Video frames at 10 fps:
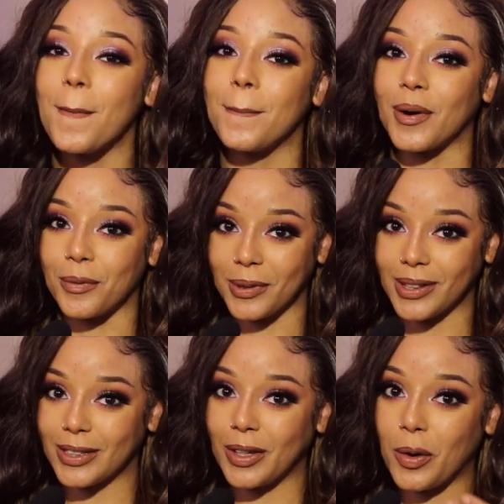But
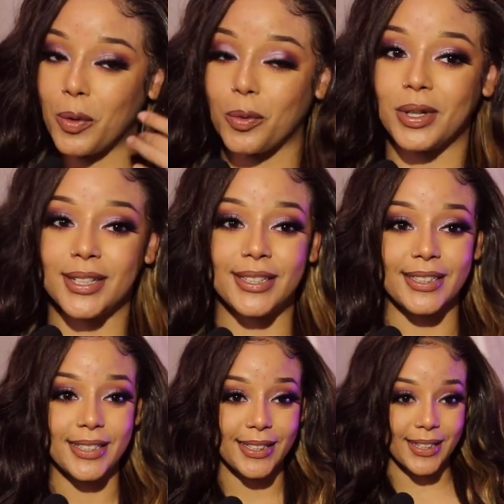really though, who is
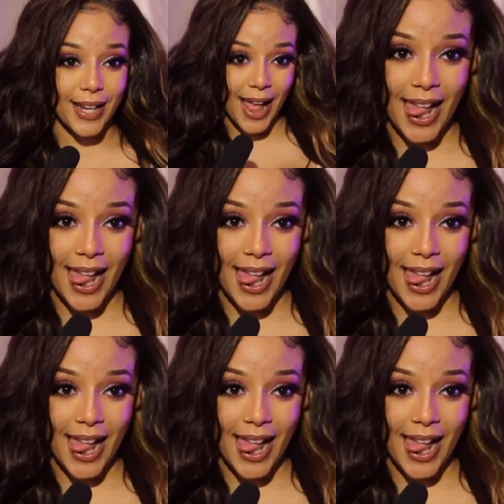she?